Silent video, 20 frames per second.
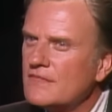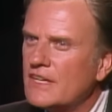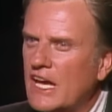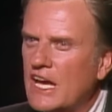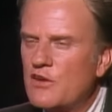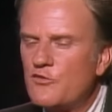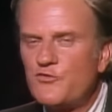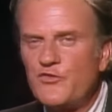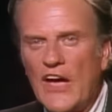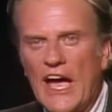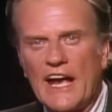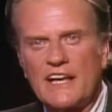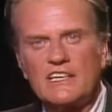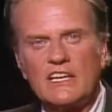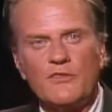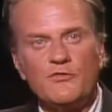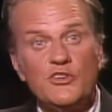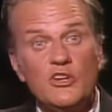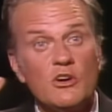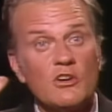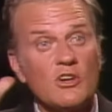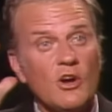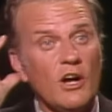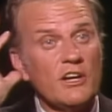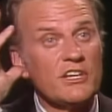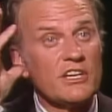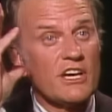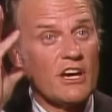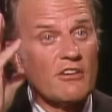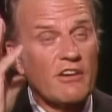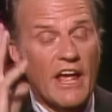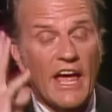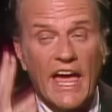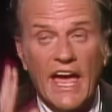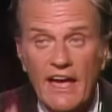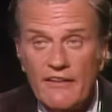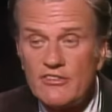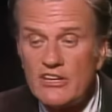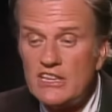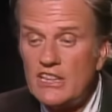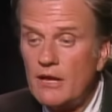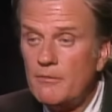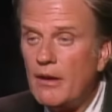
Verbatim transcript: In fact, if you're going to go to heaven,